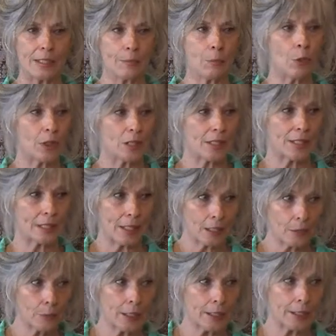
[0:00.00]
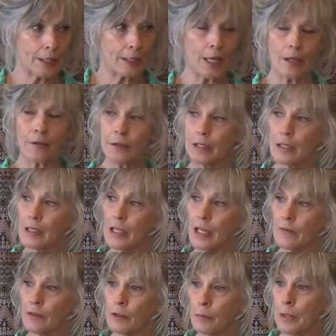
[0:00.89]
more accelerated now than it's
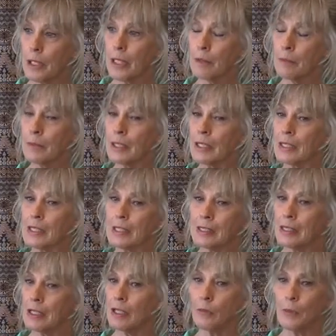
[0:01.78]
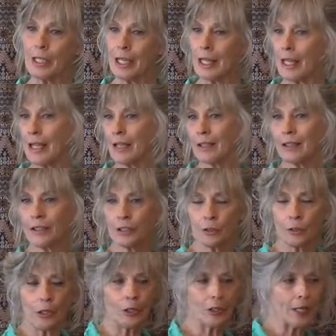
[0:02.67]
ever been, but it's still, we can't
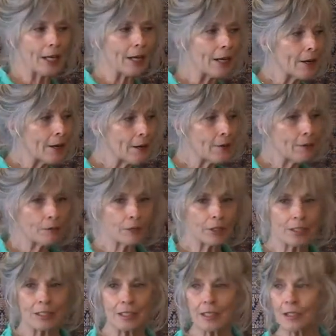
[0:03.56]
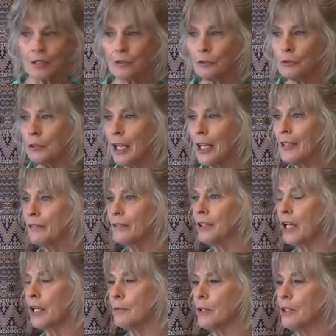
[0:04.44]
clear out every single
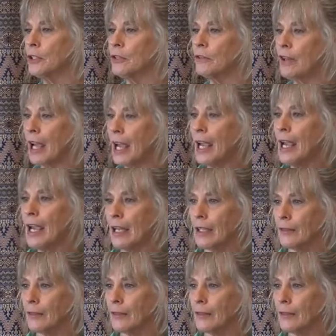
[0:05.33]
lifetime that you've had.